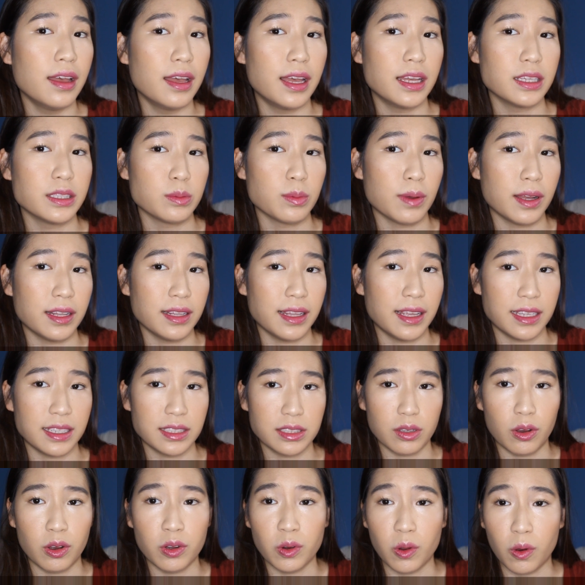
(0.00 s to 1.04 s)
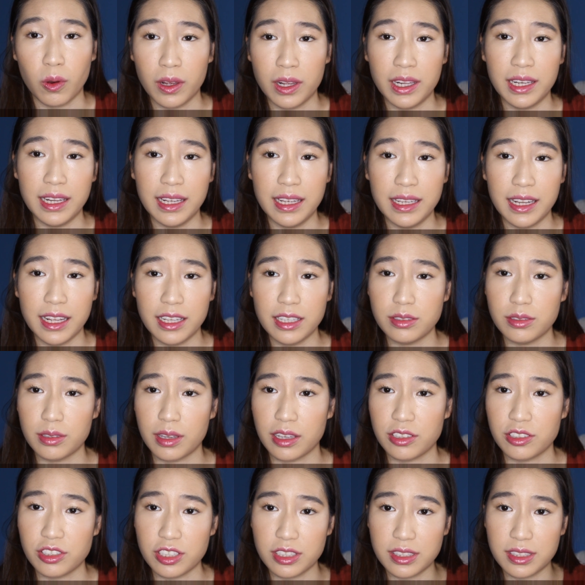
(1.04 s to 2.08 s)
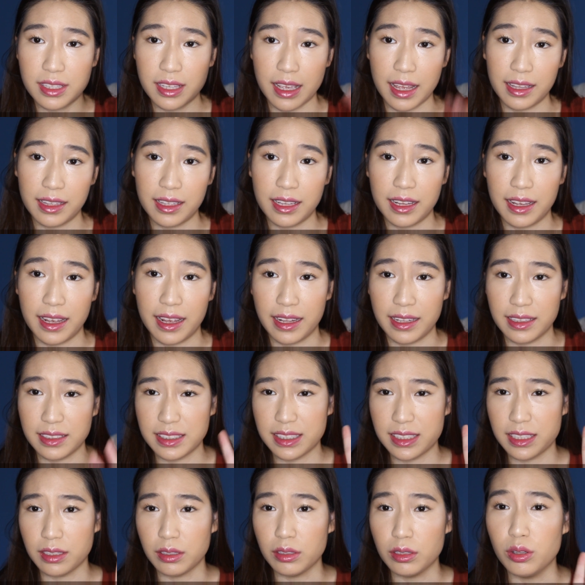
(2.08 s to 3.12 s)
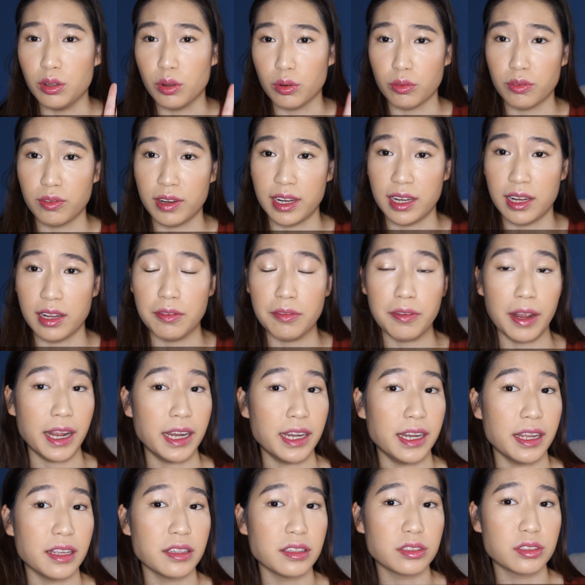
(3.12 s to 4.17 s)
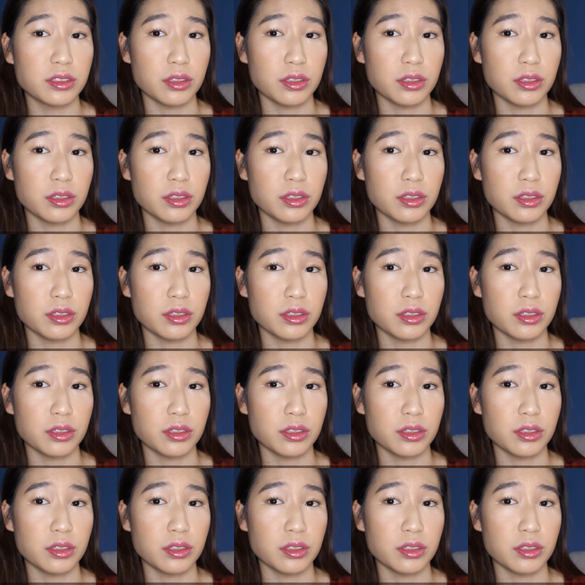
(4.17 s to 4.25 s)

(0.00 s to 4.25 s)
as well as on oily days you can just set it and still look really radiant.